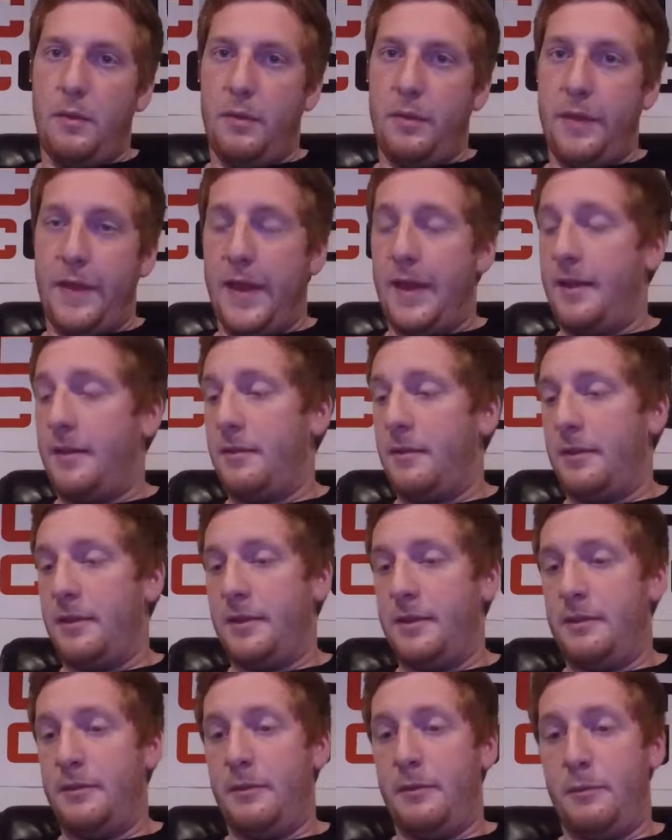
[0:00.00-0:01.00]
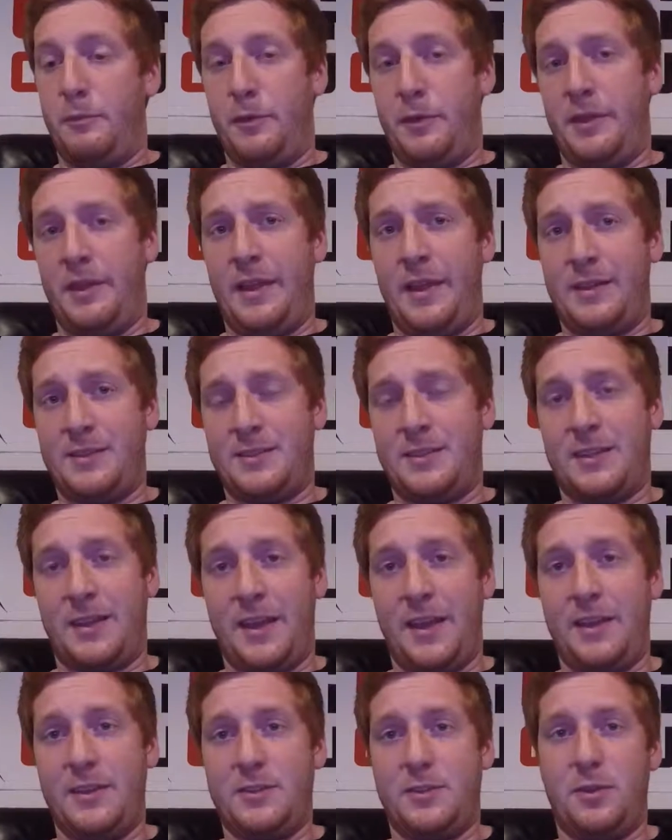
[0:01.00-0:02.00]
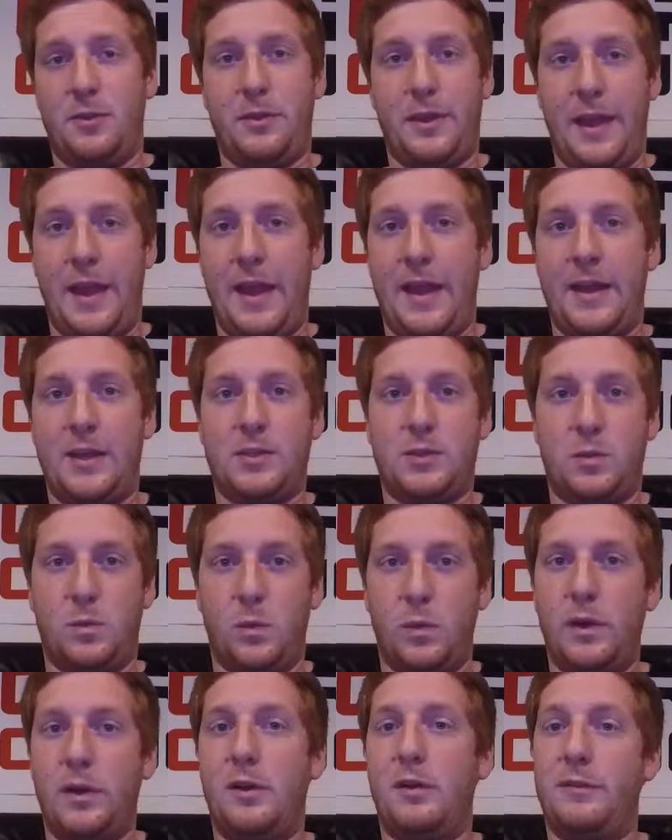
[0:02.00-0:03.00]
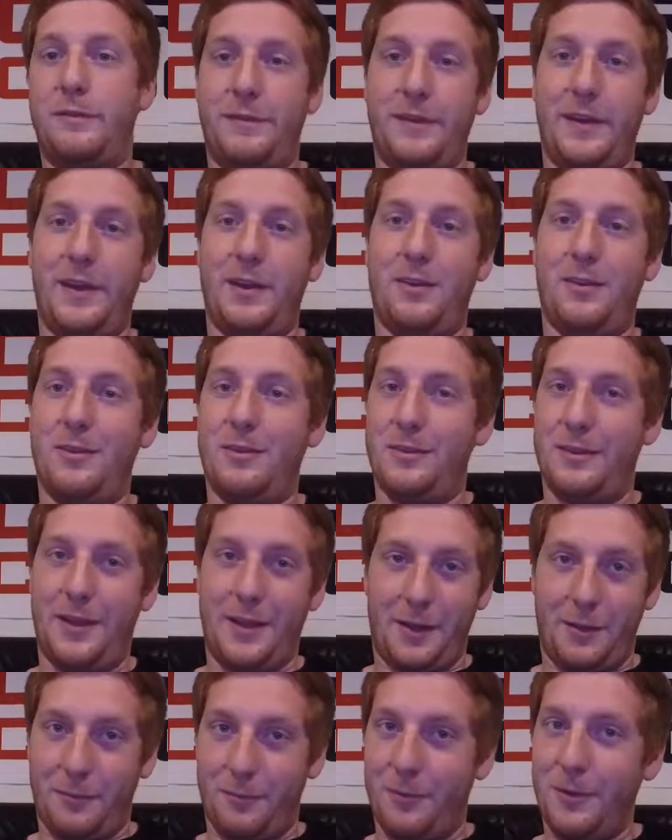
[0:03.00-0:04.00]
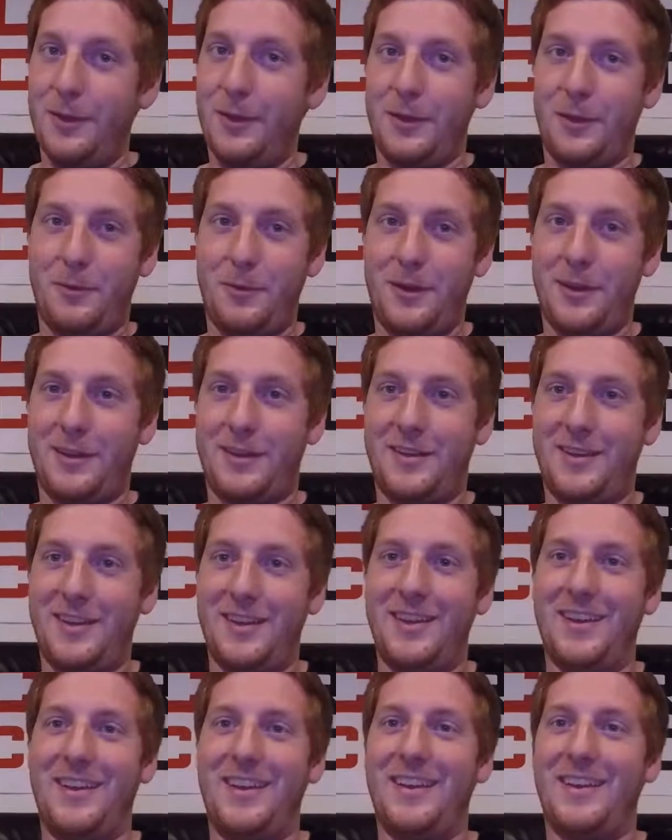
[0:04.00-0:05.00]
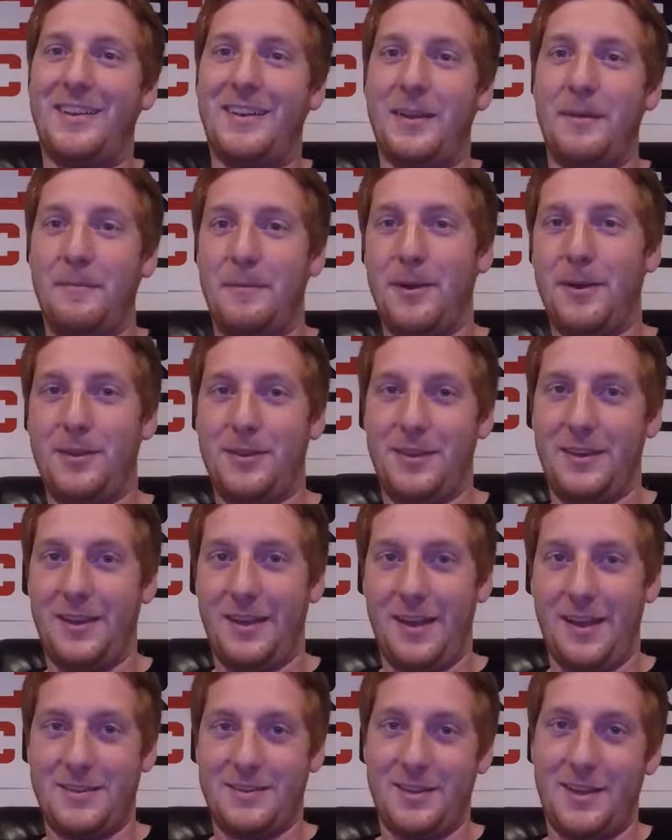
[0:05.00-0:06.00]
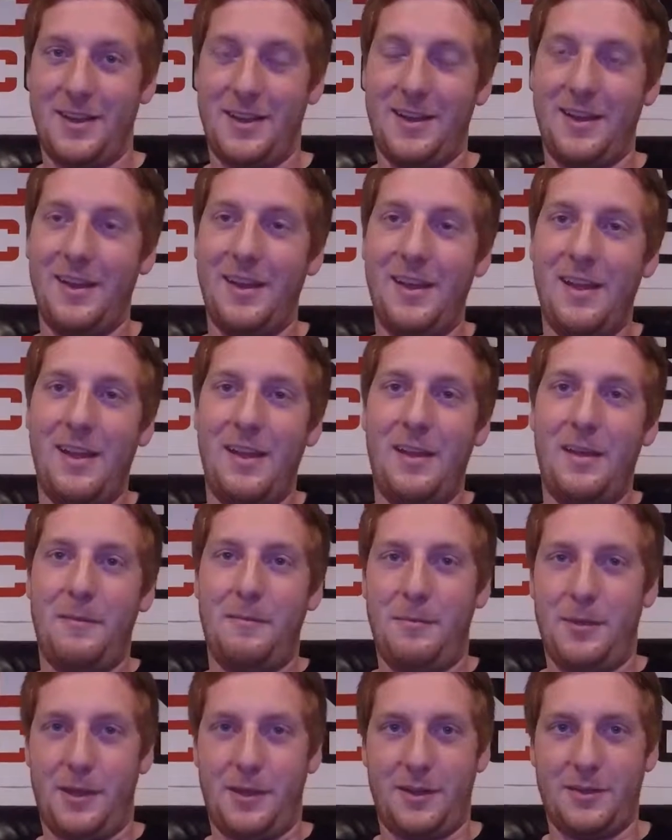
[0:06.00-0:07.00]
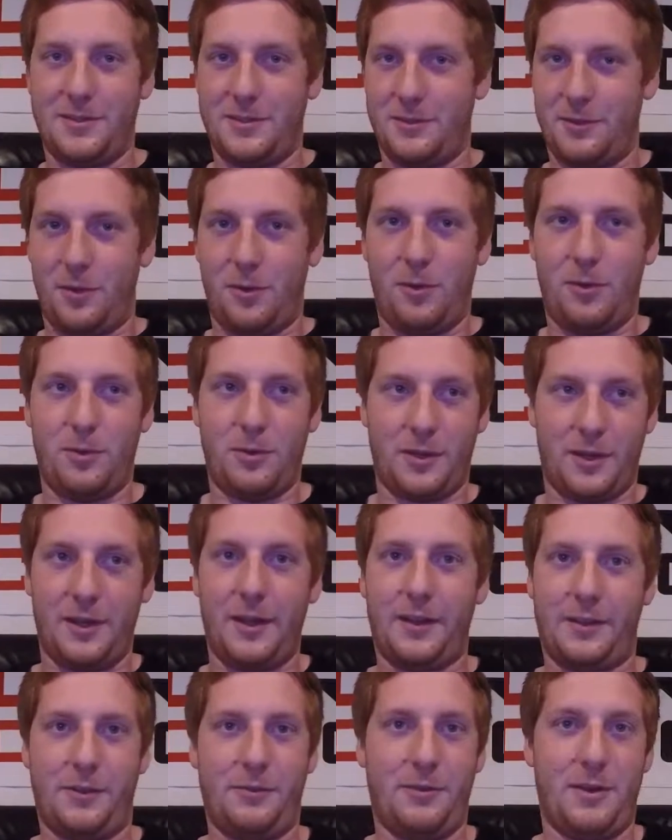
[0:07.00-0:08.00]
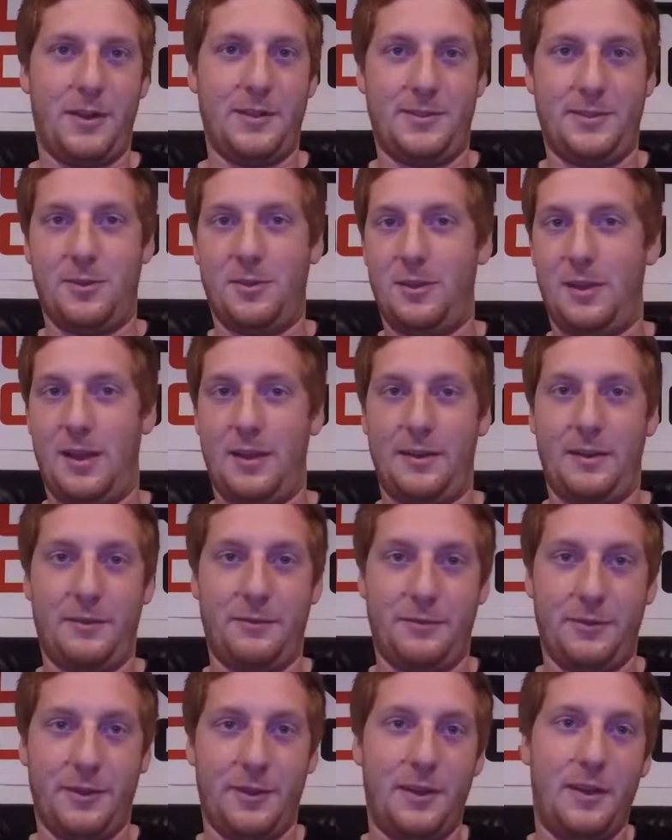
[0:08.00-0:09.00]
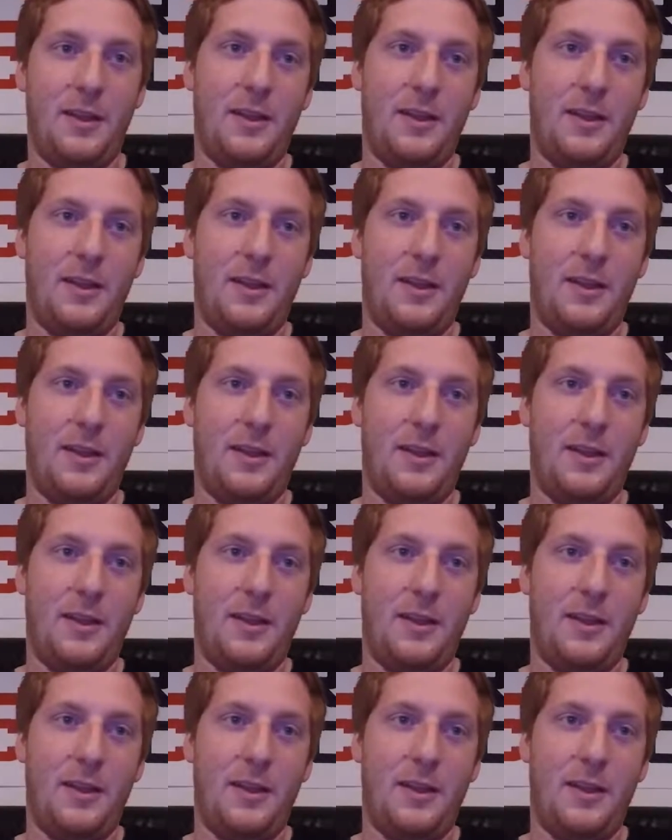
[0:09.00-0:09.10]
That, when that's the case though, the hatch will fail like really quick compared to the SI because of the whole connecting rods. They're a lot different.